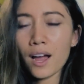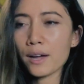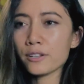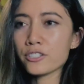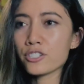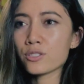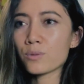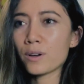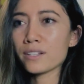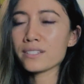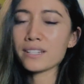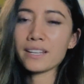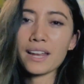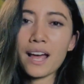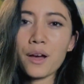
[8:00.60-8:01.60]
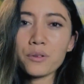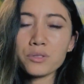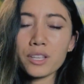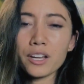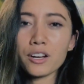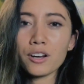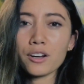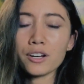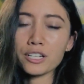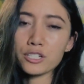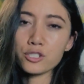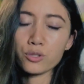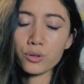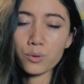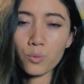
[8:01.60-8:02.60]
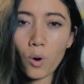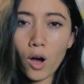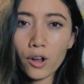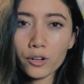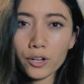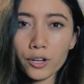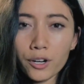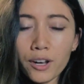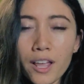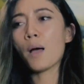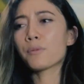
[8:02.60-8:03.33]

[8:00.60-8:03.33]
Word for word: I just wanted to get out there and enjoy the water.